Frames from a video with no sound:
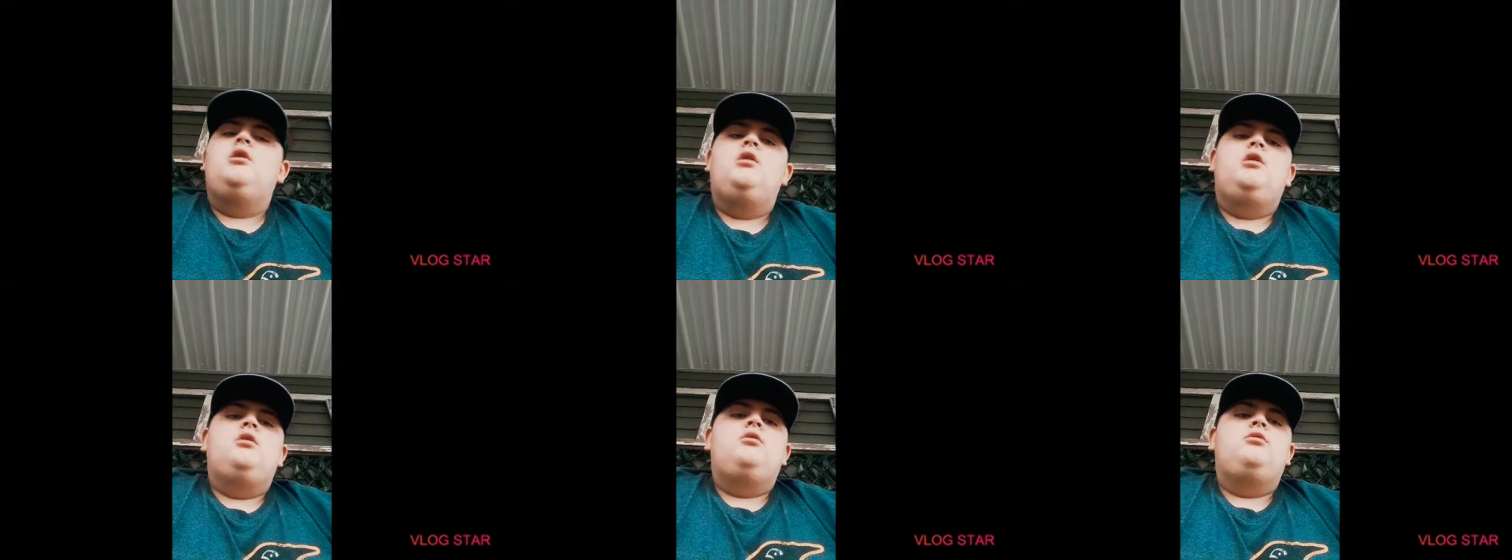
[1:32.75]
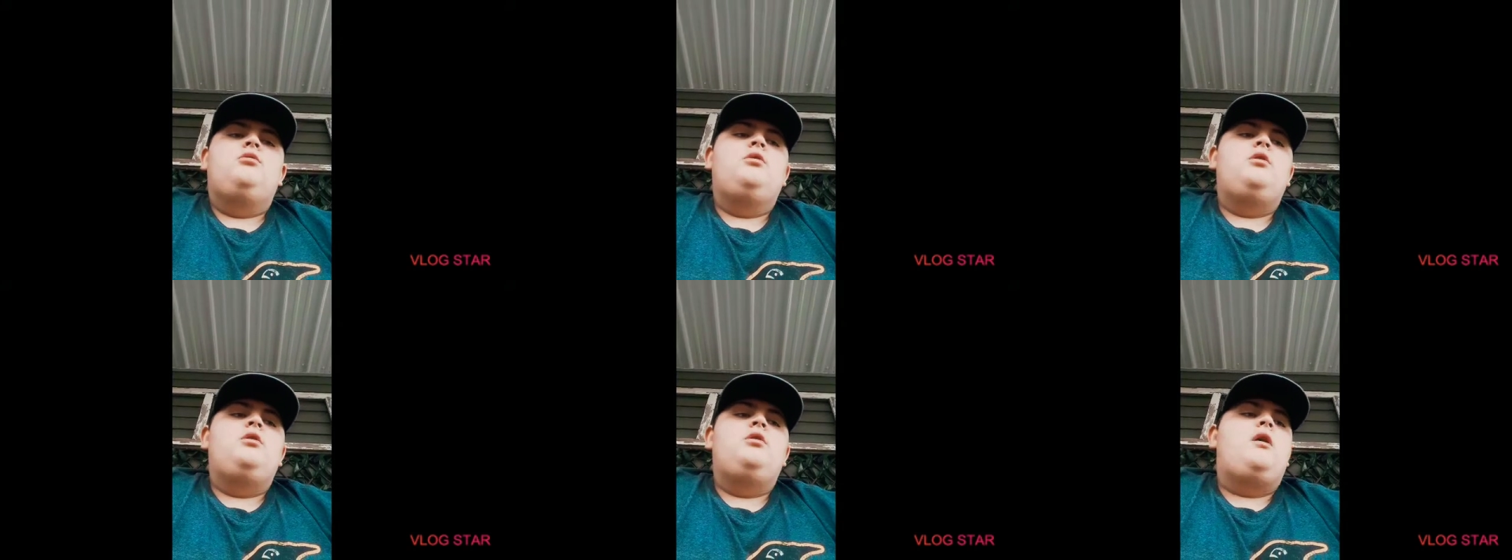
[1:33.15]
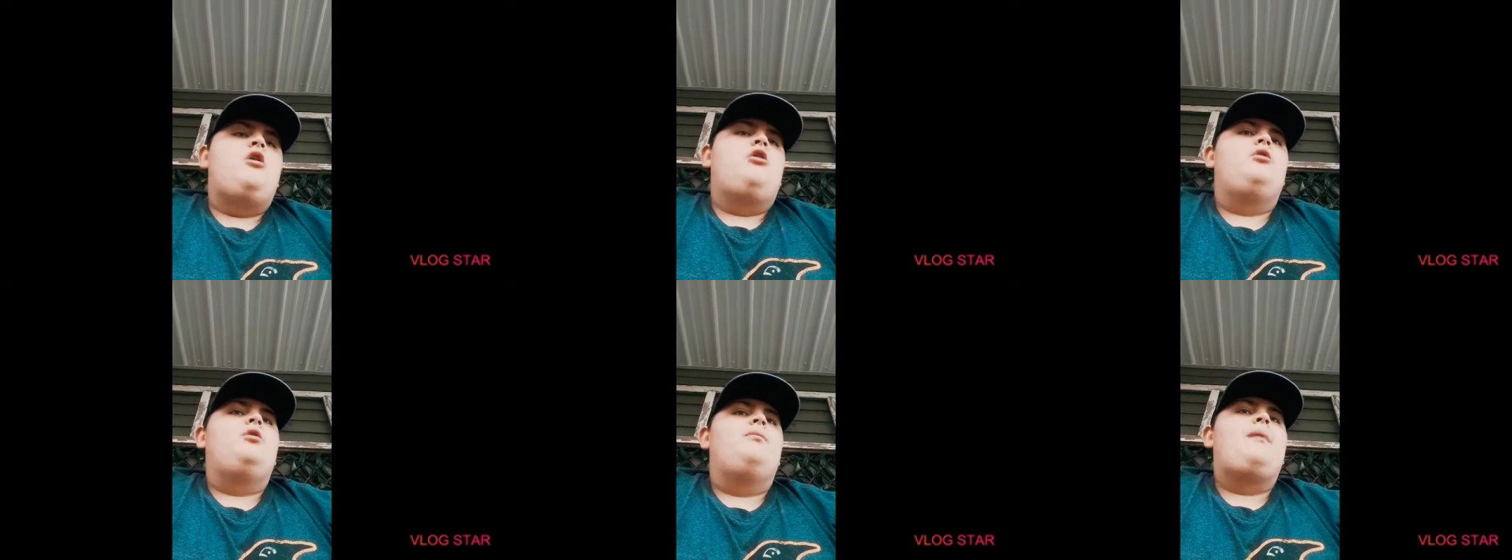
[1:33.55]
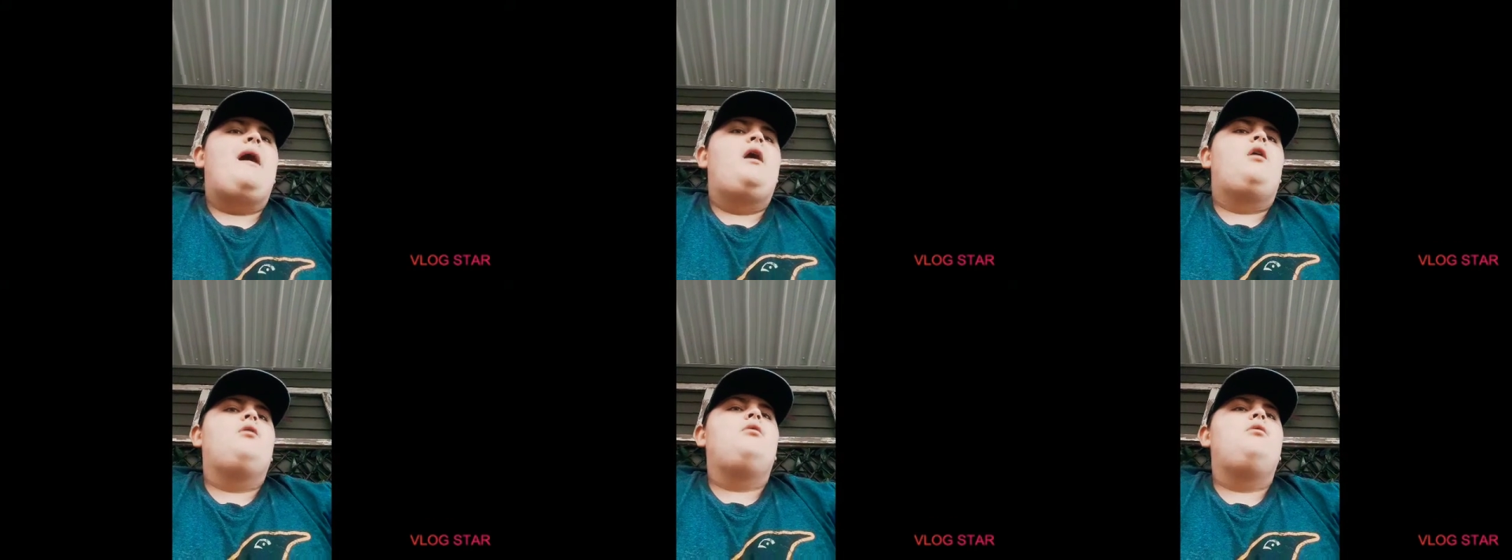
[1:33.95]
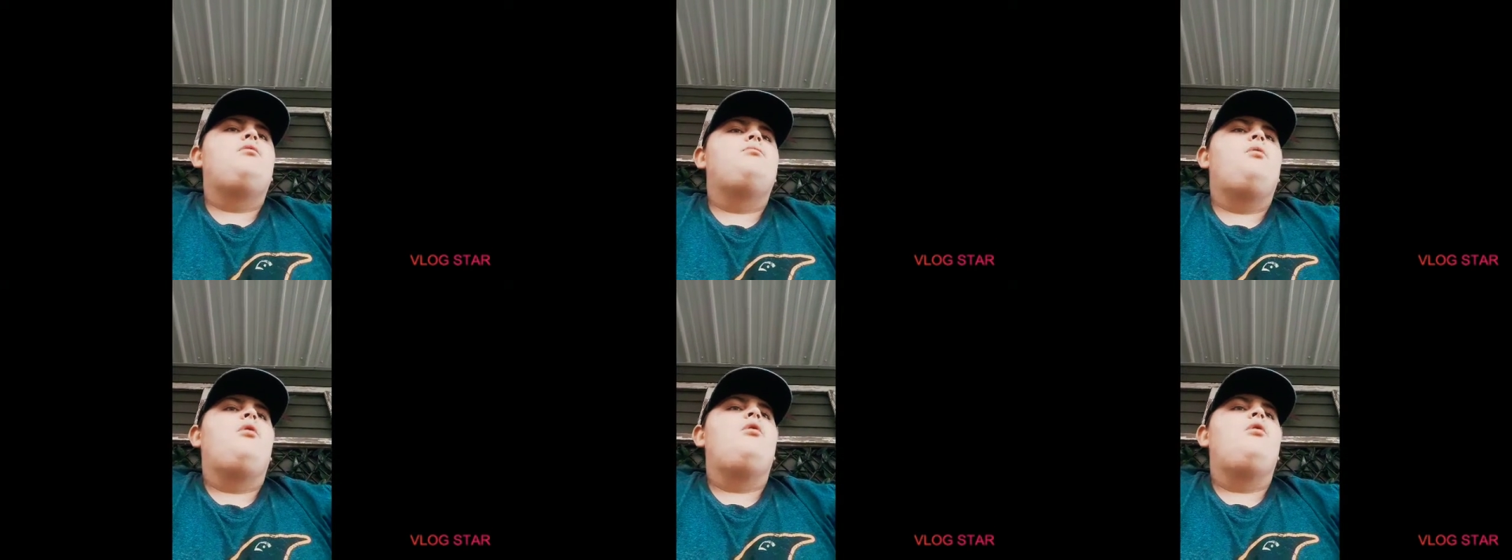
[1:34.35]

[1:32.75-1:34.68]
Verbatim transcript: We're, uh, we're by our whole pool.